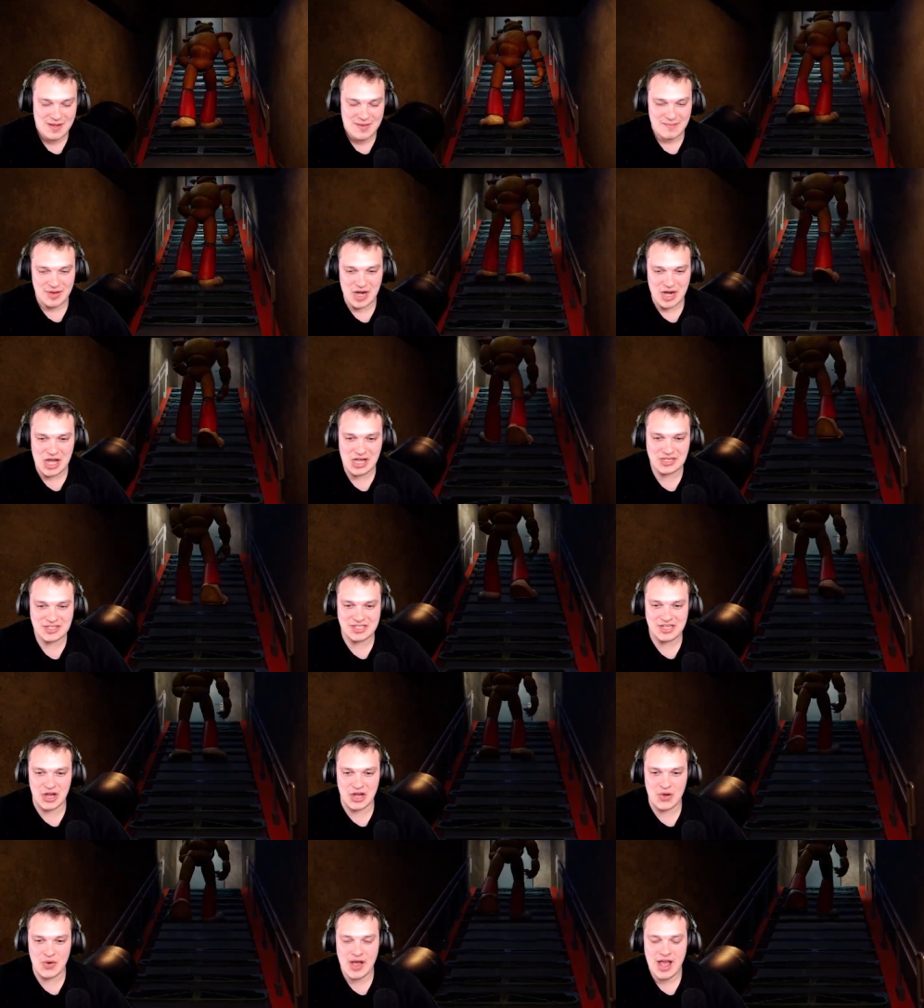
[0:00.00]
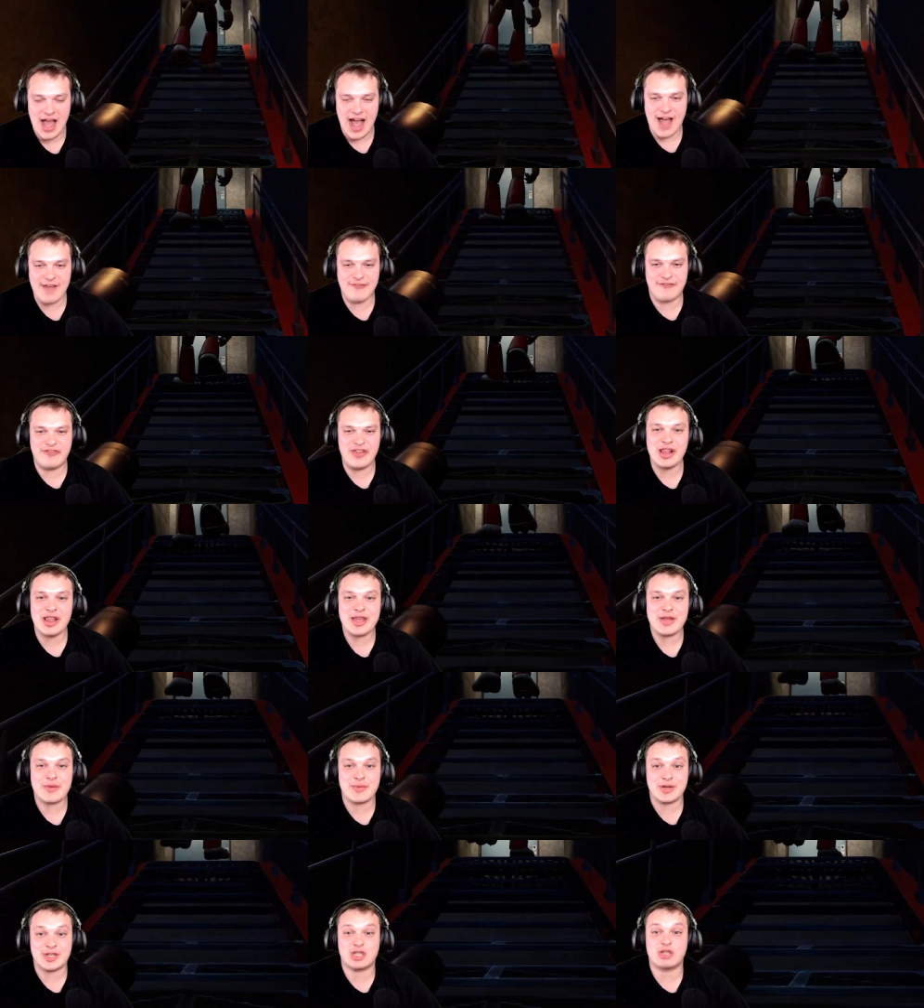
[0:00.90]
But also, I feel
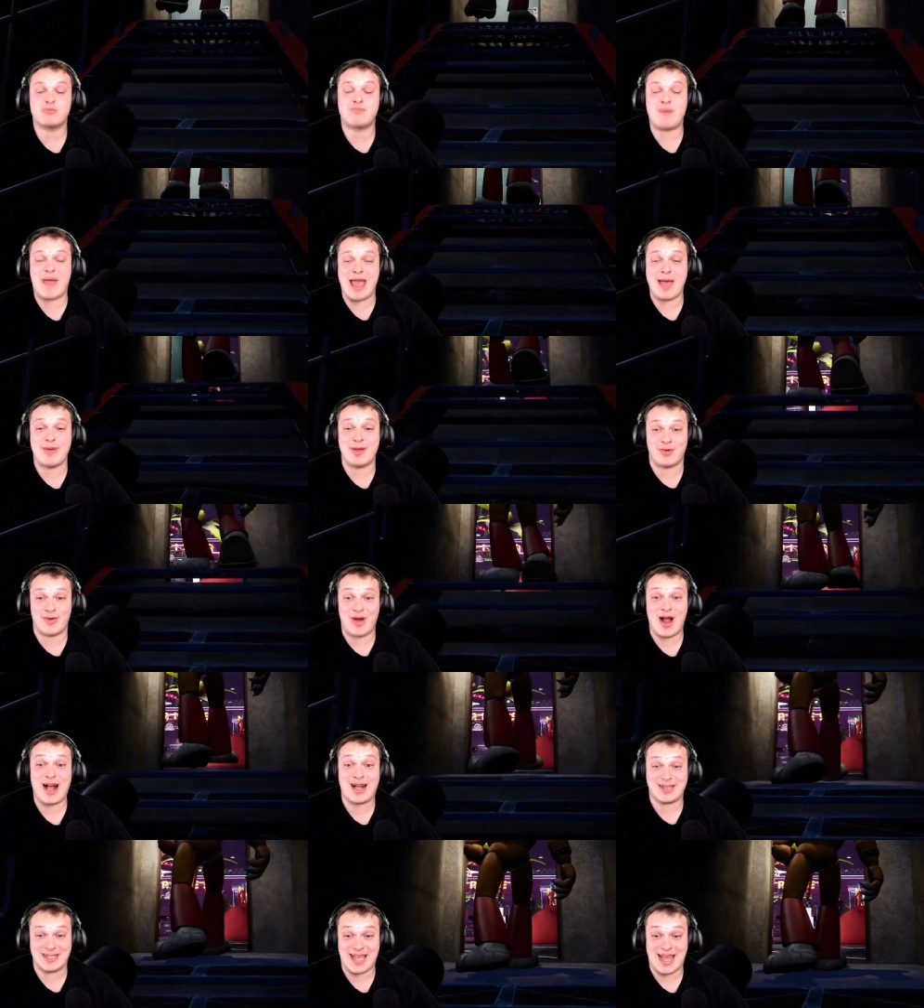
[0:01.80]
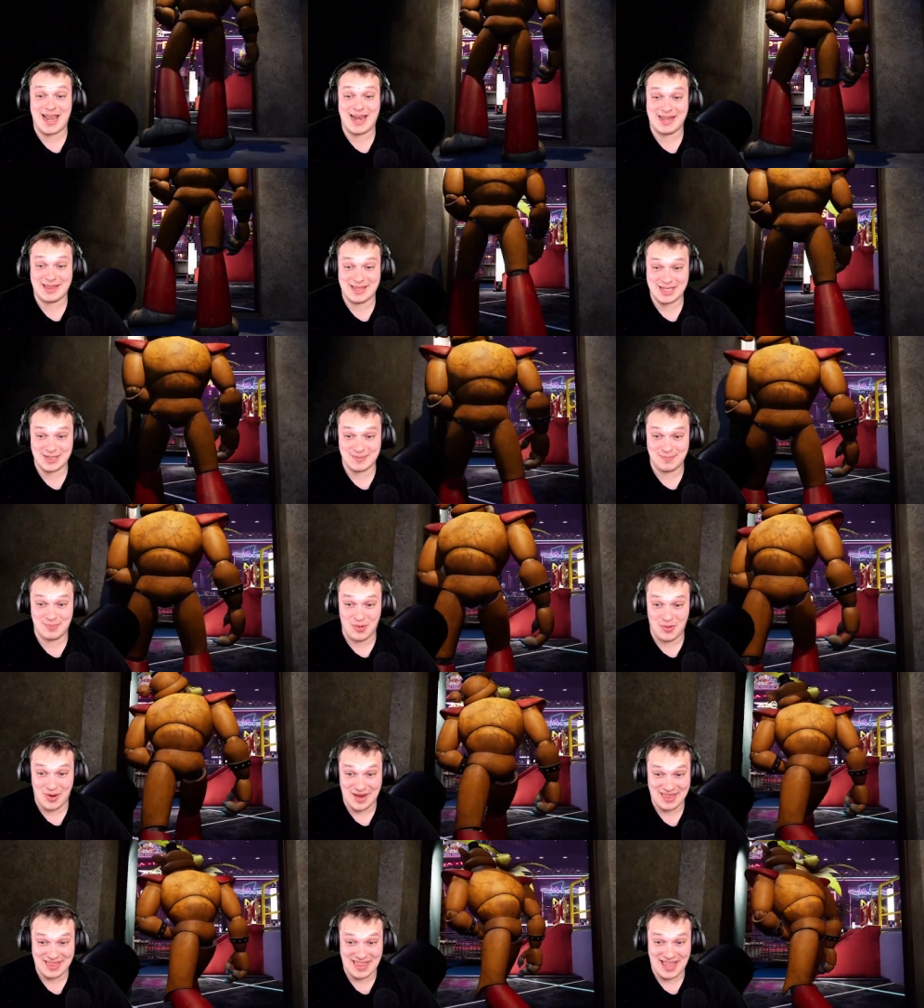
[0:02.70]
like we're spamming Roxanne at this
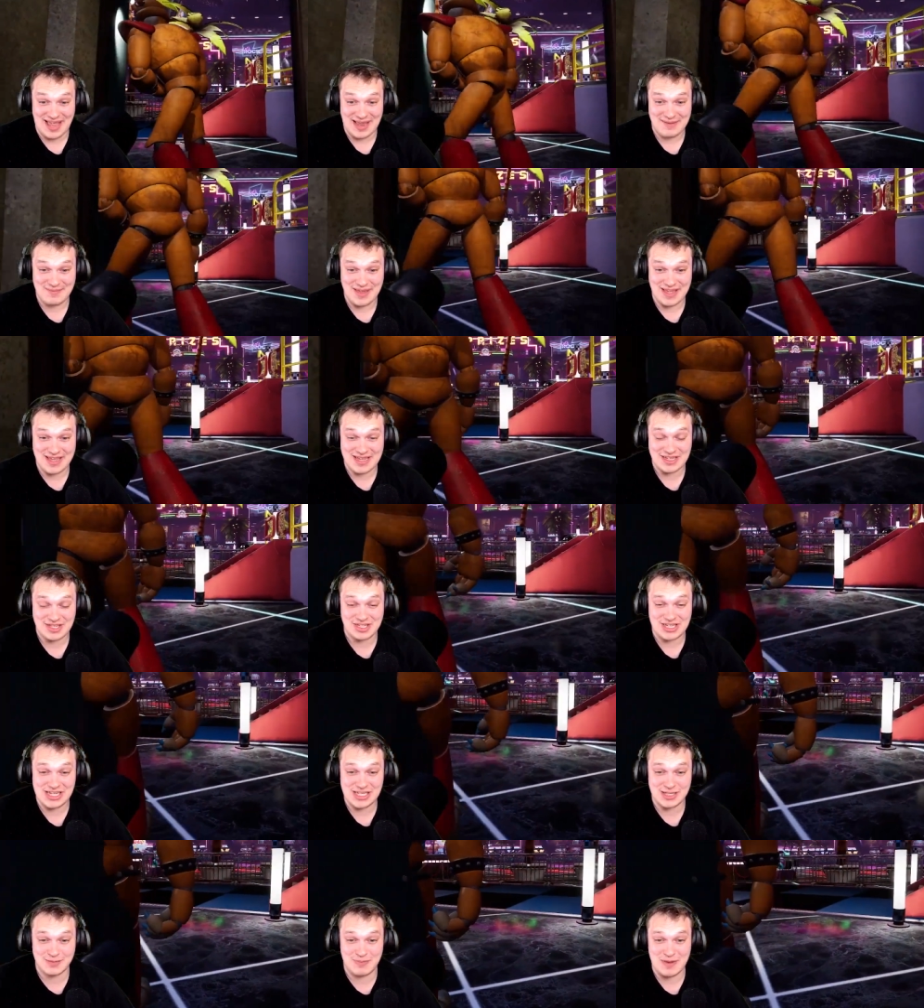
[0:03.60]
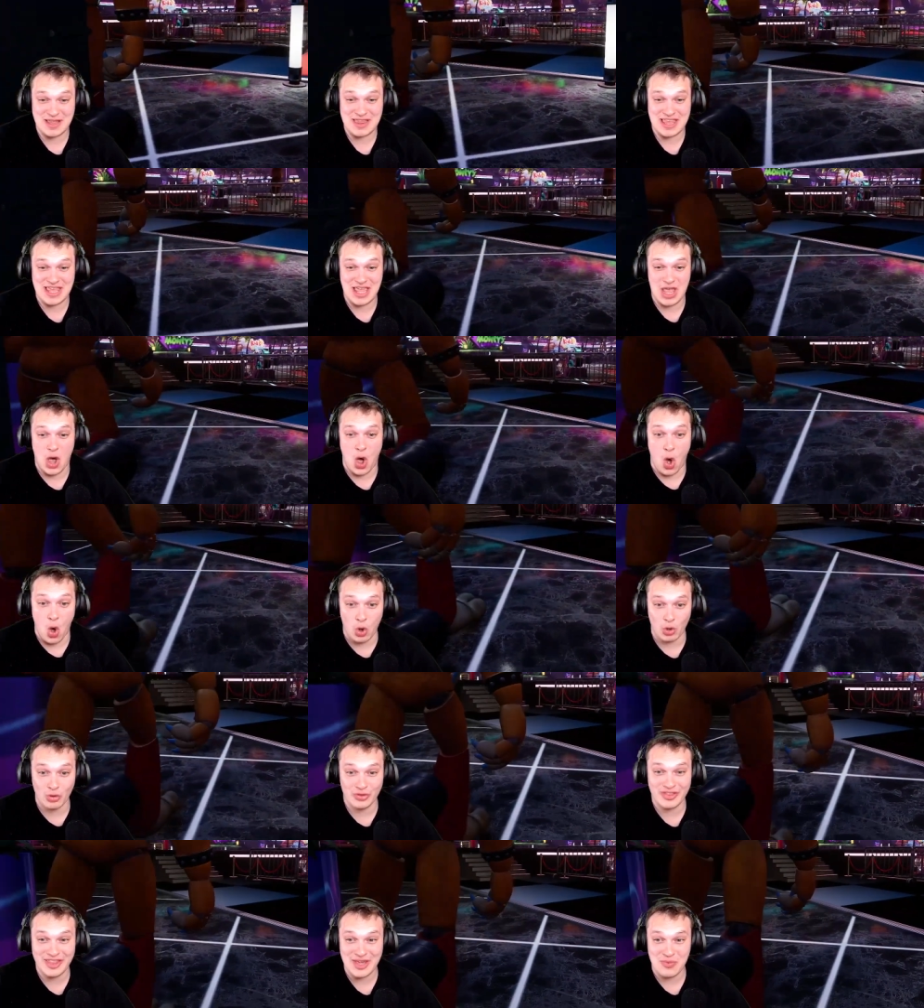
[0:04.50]
point then, because she's been the
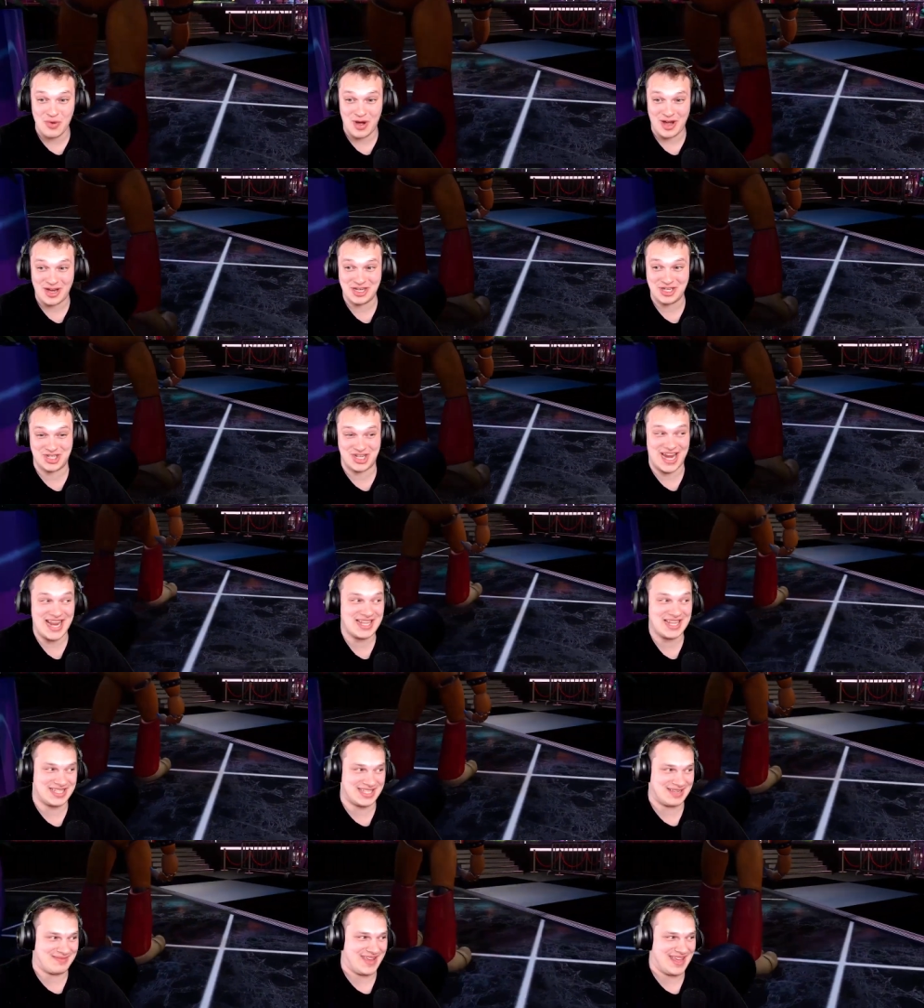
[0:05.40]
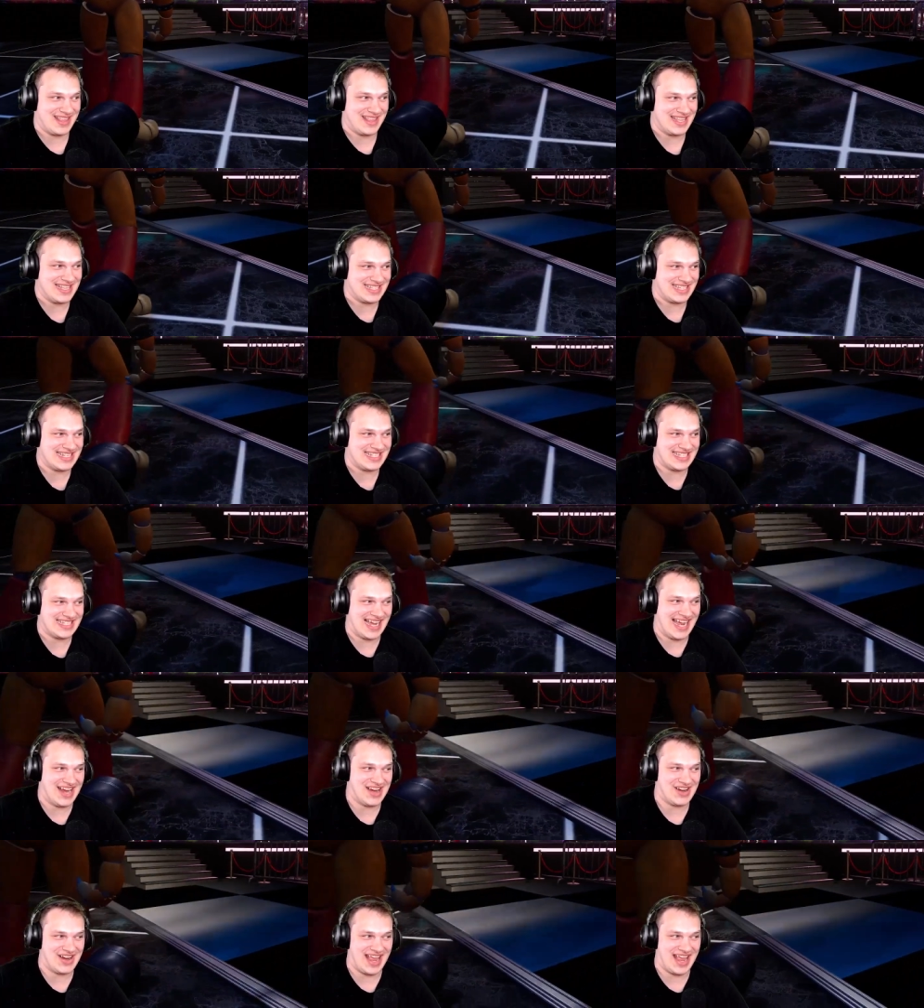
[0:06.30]
only one chasing me this
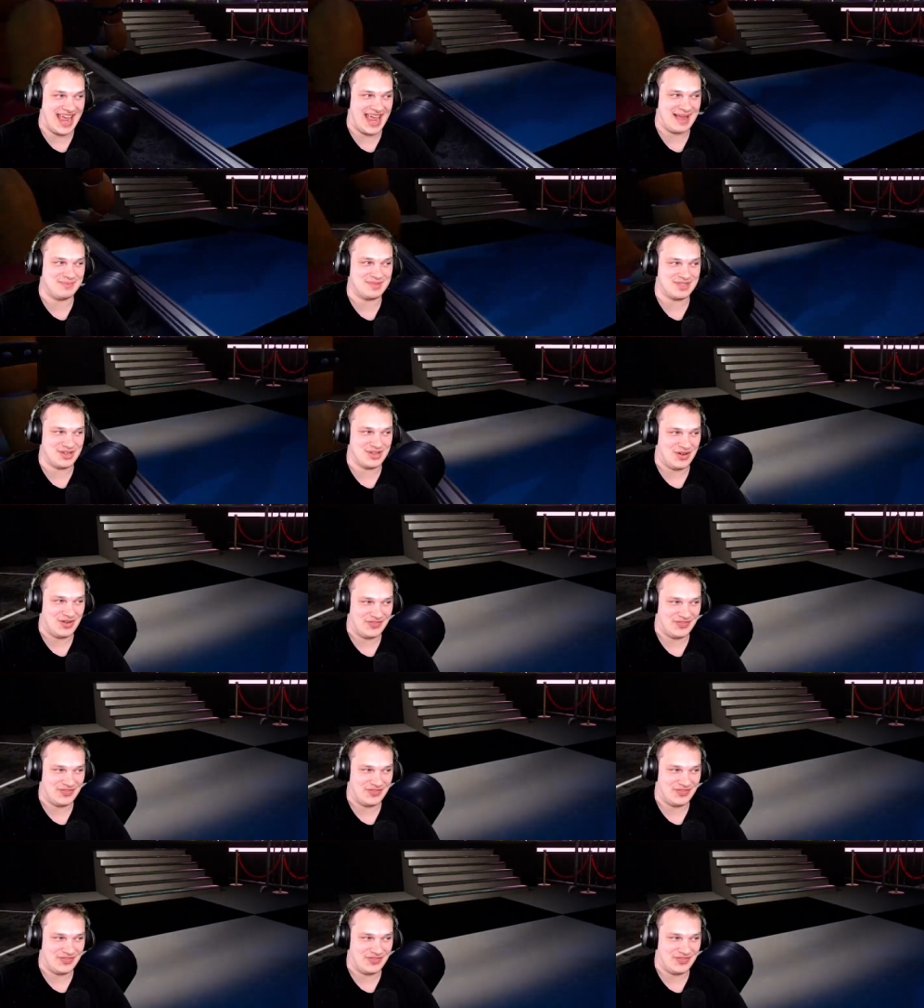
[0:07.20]
entire game so